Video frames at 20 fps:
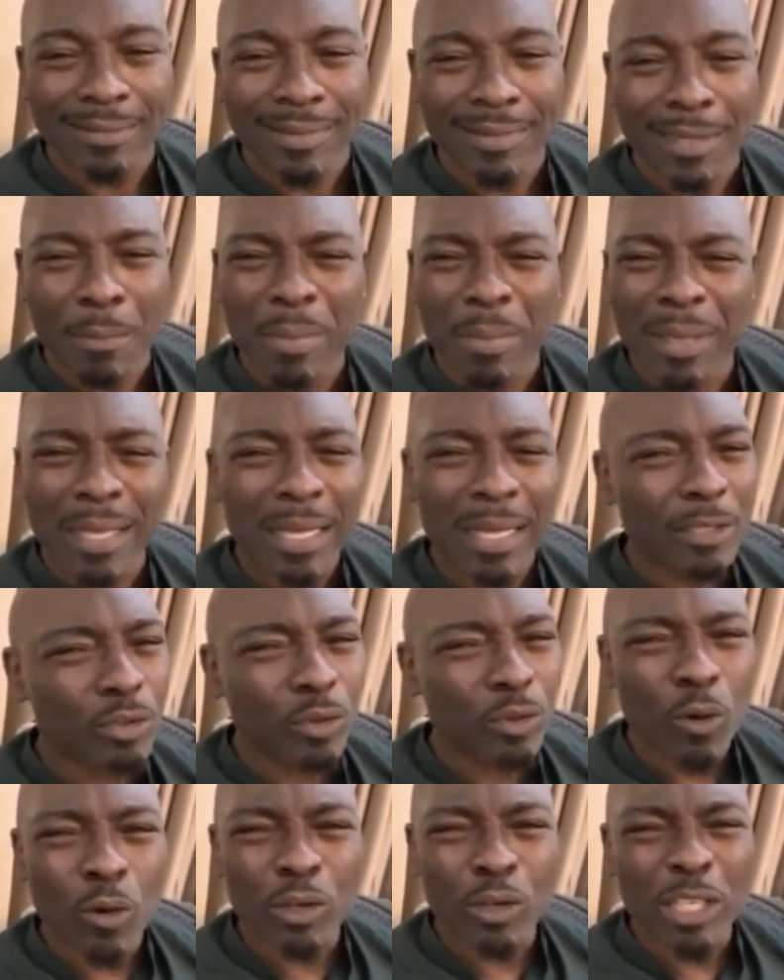and began
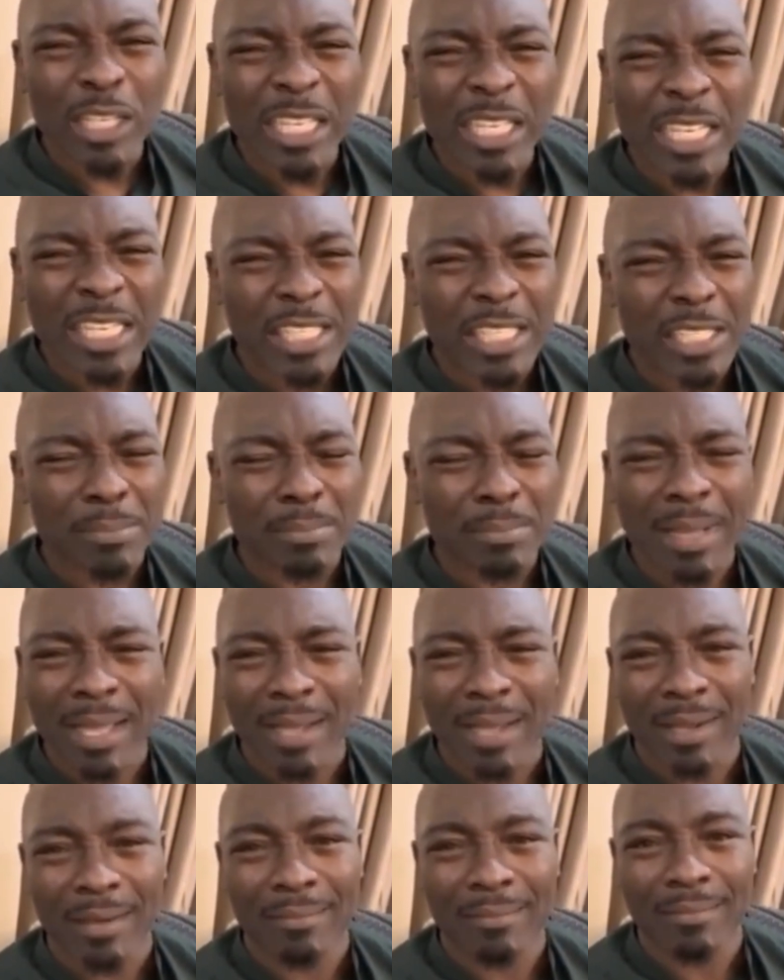to unleash
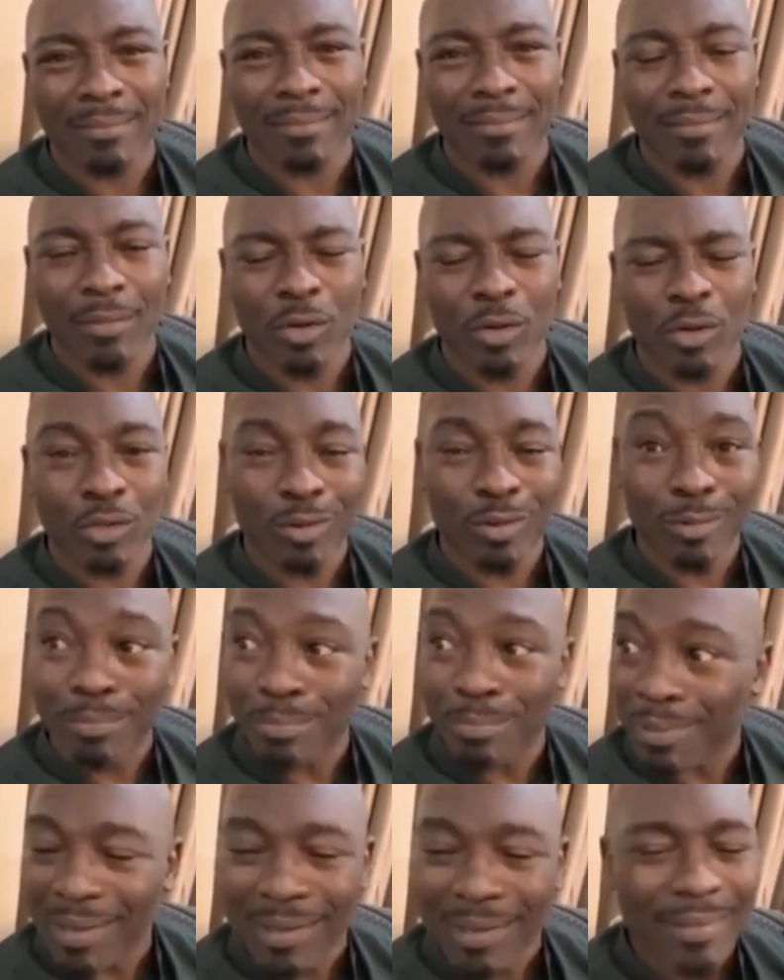mayhem on your
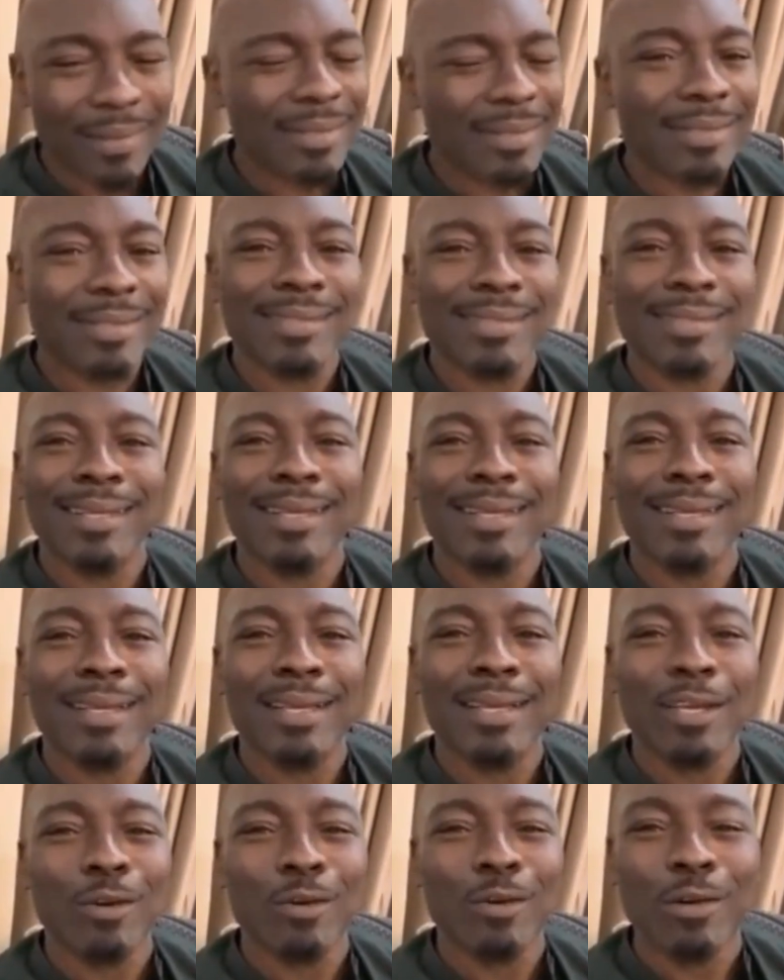brothers
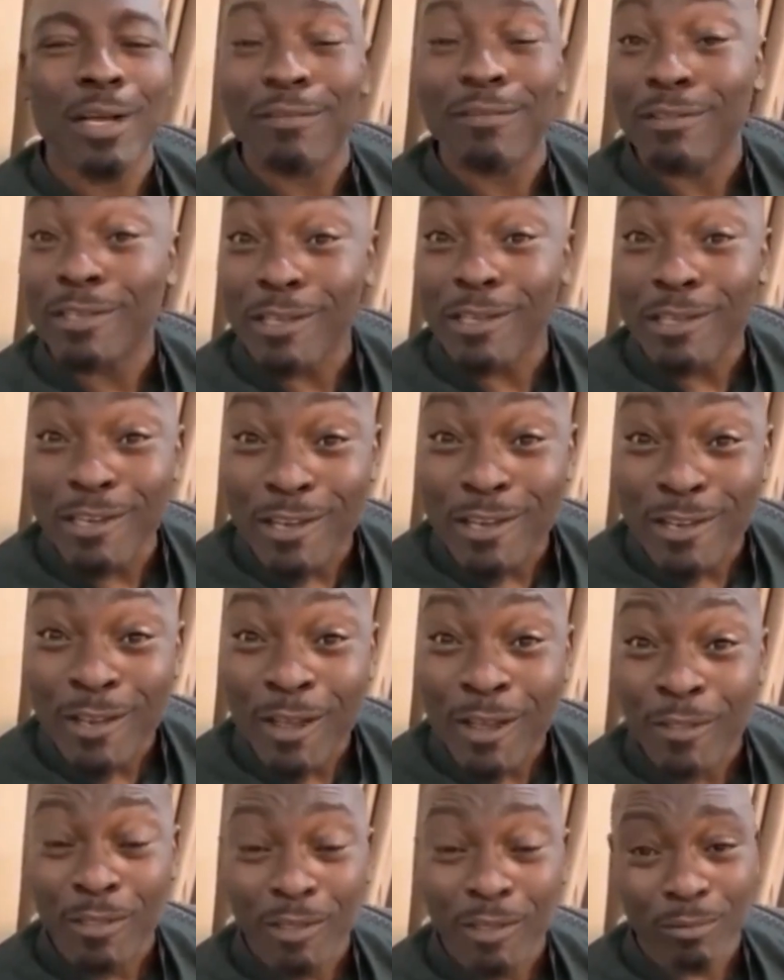who have done
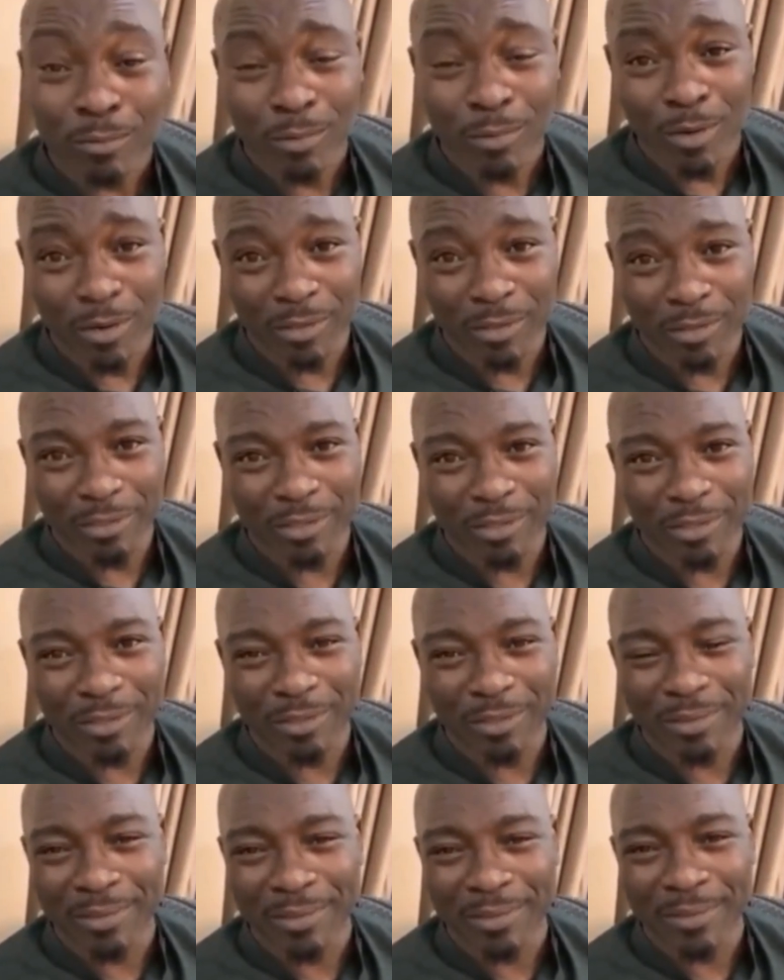nothing wrong to you.
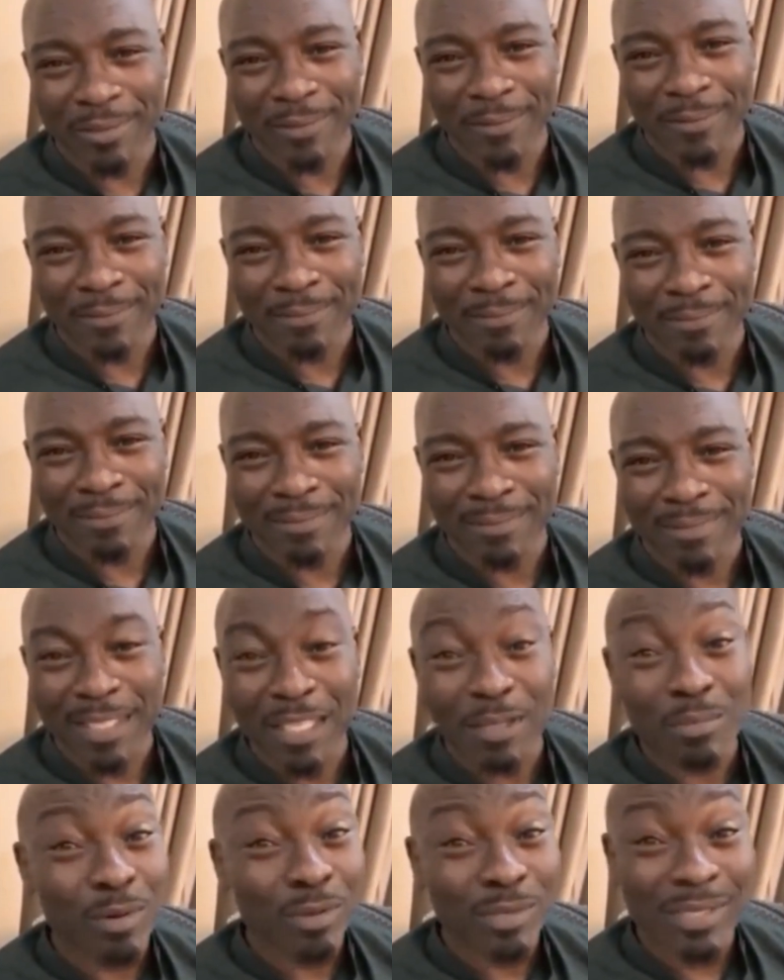
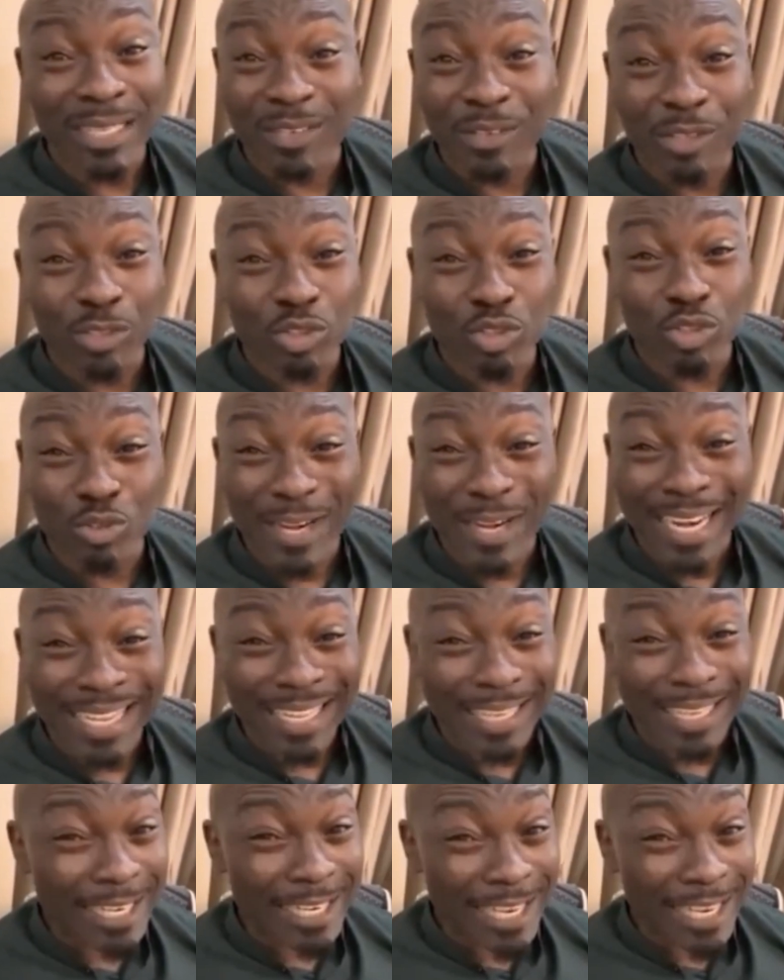Igbos are not
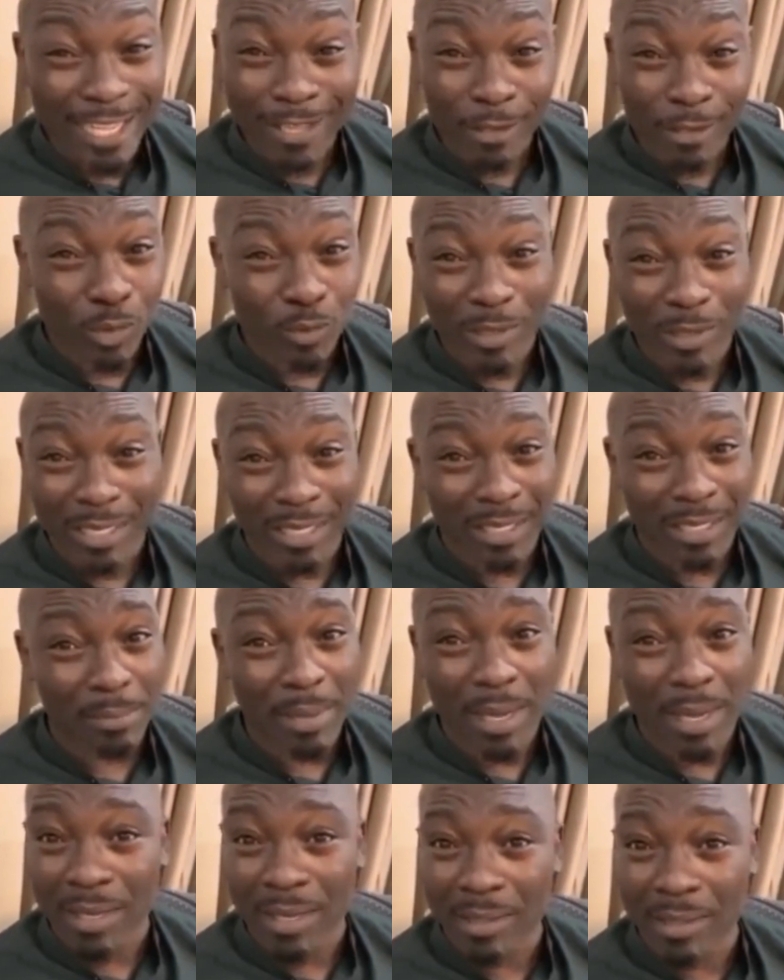dragging Lagos with
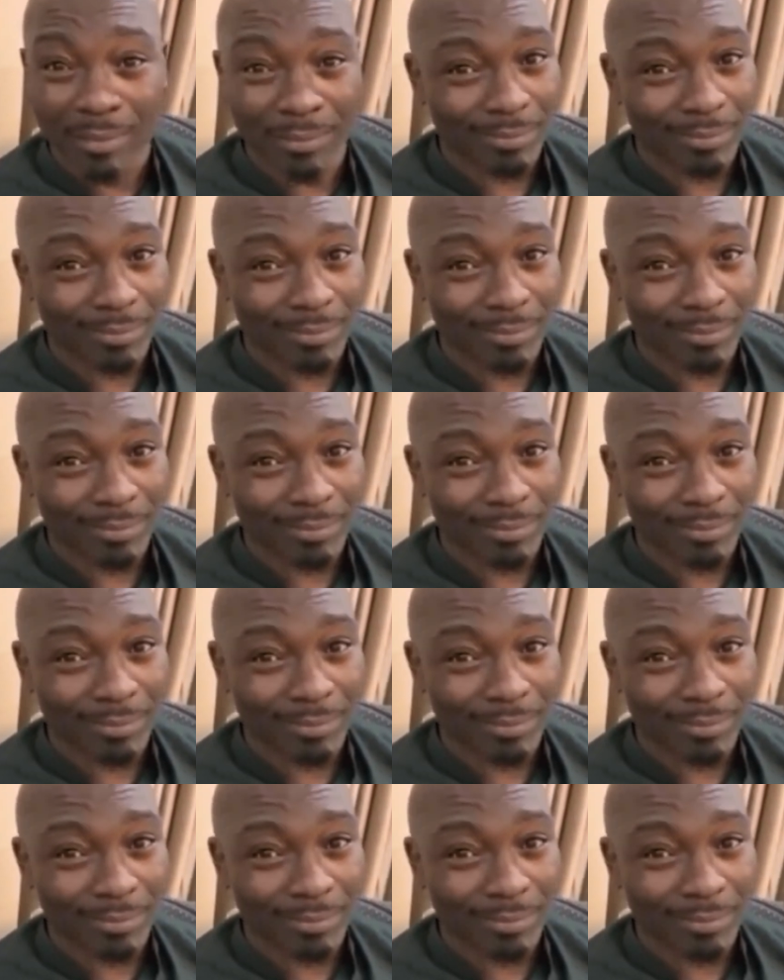anybody.